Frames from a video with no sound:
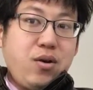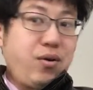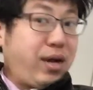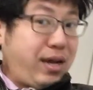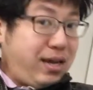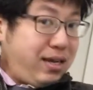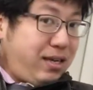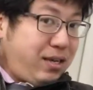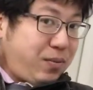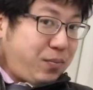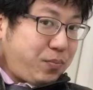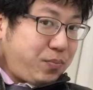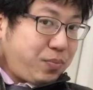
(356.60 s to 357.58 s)
Okay?
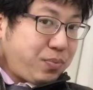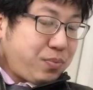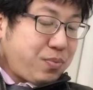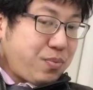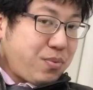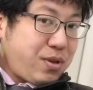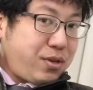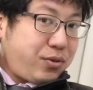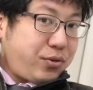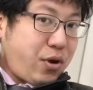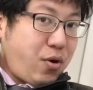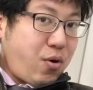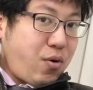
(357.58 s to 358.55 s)

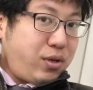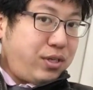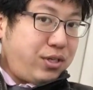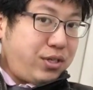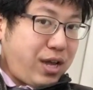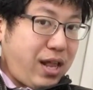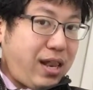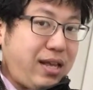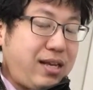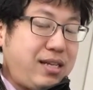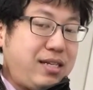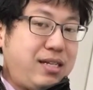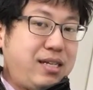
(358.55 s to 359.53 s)
So,
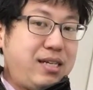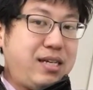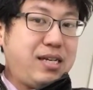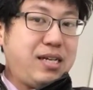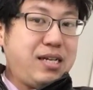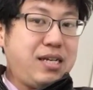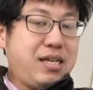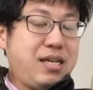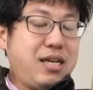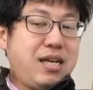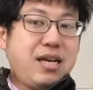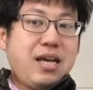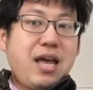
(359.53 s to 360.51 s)
inshallah,
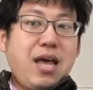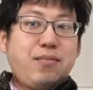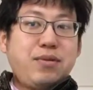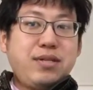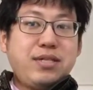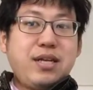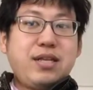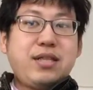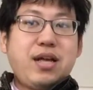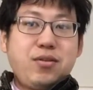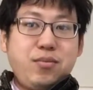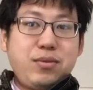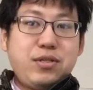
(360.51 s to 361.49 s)
every saint
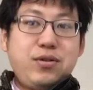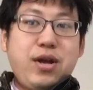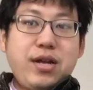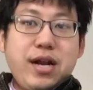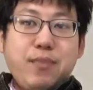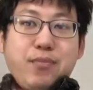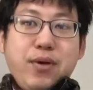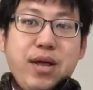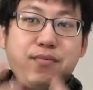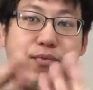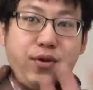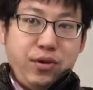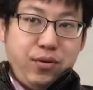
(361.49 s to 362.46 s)
and Muslim. And I pray
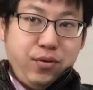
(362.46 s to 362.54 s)
for